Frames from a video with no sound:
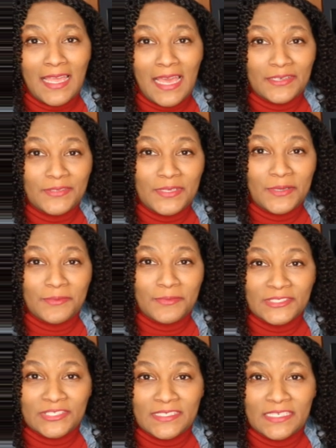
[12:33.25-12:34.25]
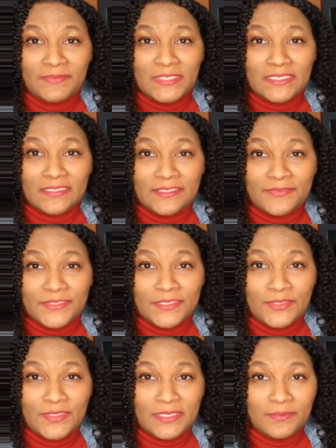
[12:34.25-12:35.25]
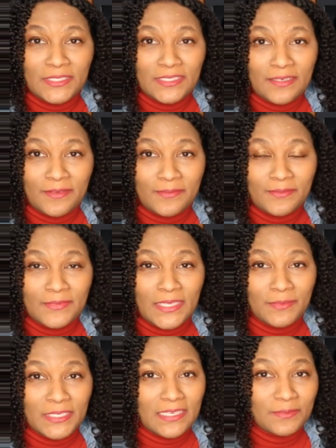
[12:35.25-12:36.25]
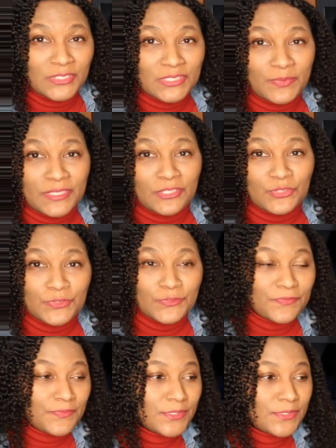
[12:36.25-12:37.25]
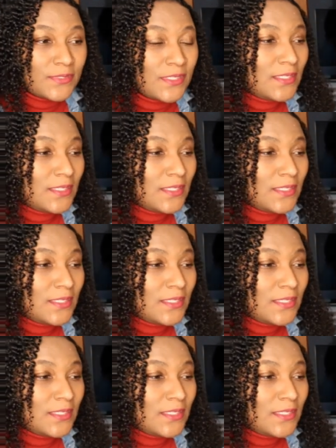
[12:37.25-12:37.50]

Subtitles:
don't know, what should I have done different? You let me know. I mean, I'm just being truthful,